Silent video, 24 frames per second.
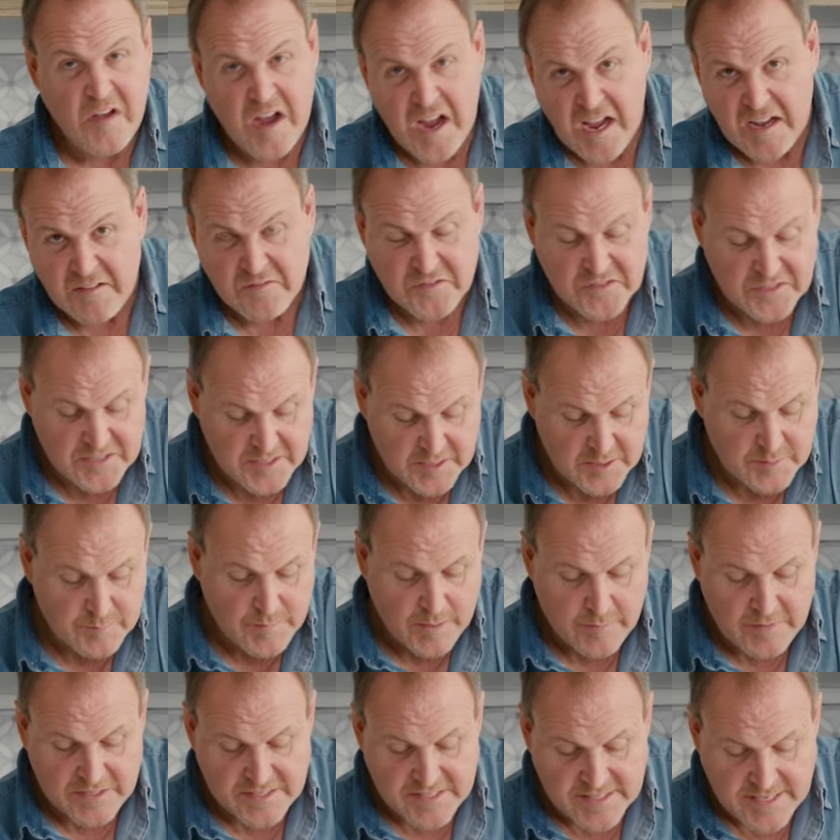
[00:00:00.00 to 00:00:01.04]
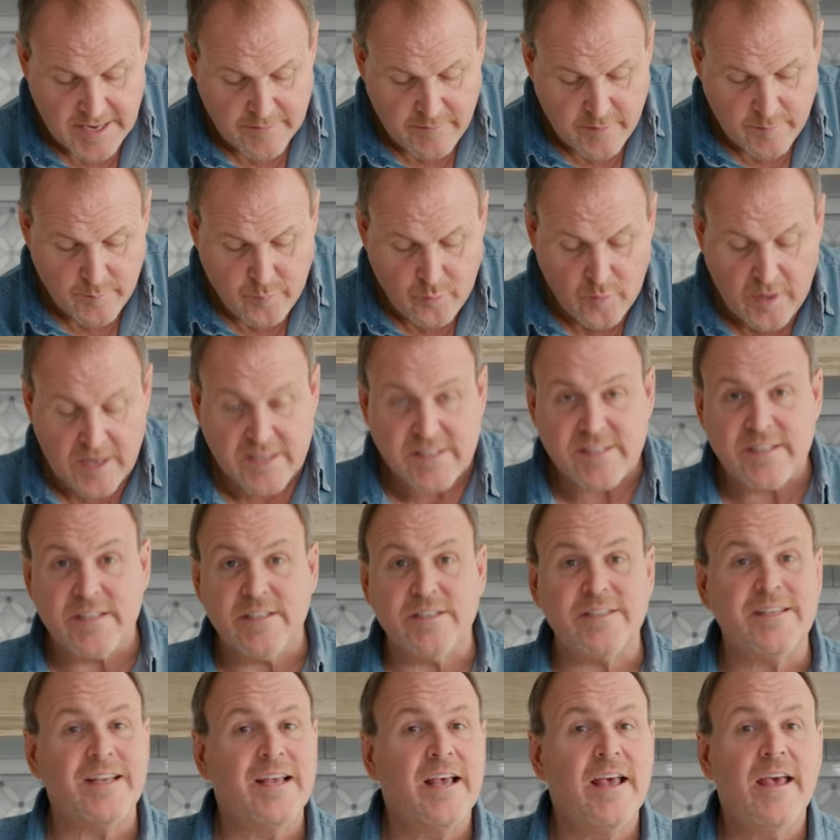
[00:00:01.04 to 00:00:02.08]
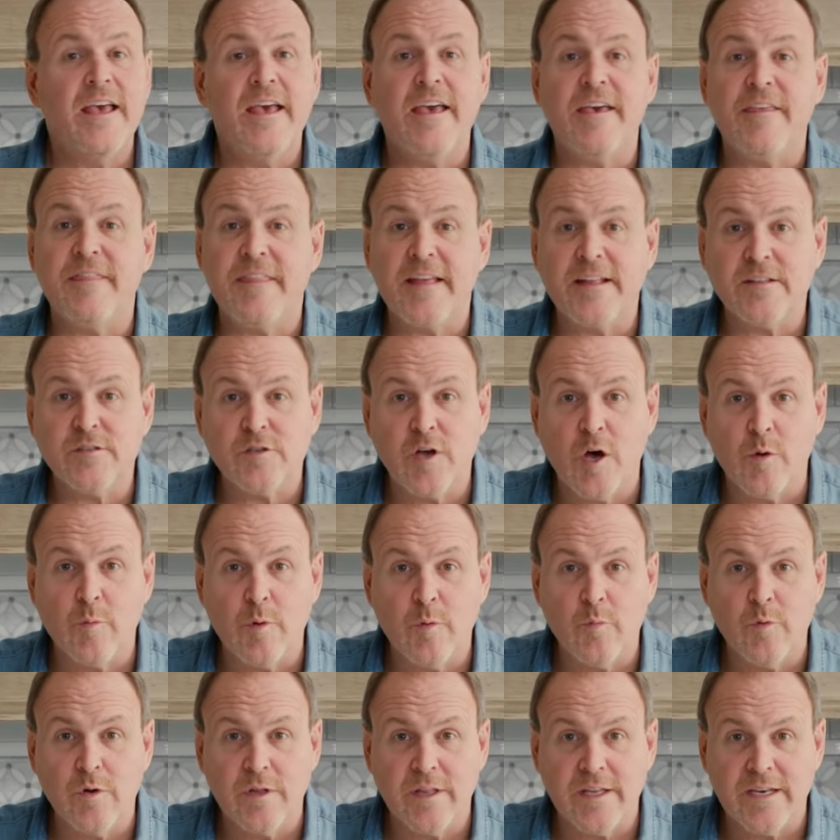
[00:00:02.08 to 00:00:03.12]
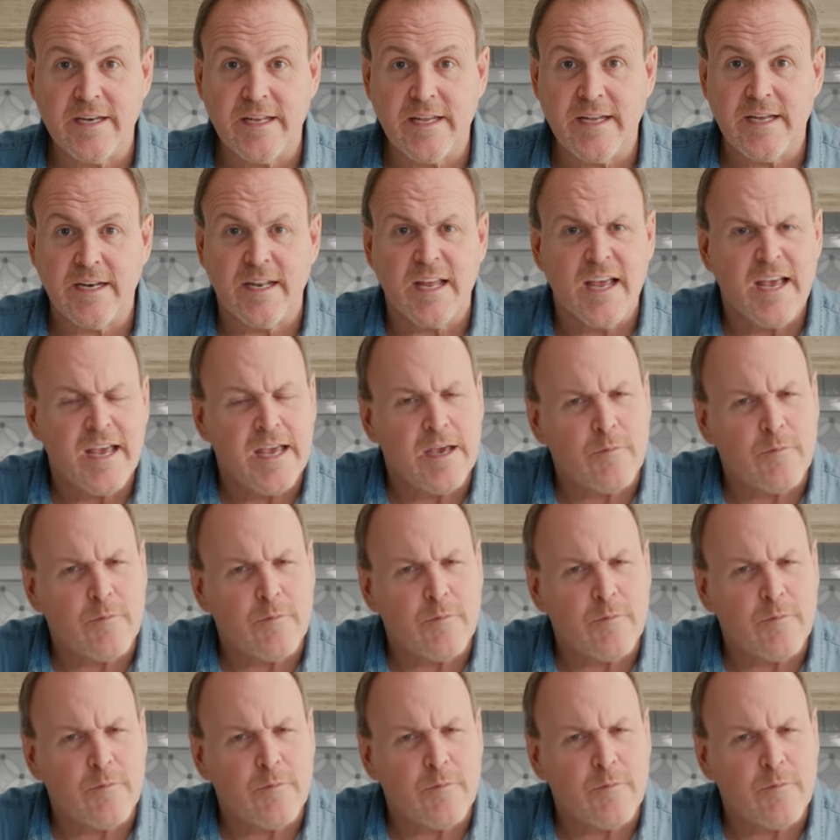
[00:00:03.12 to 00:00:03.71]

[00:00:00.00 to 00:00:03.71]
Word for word: five, six, maybe seven presses, and that's all we really need.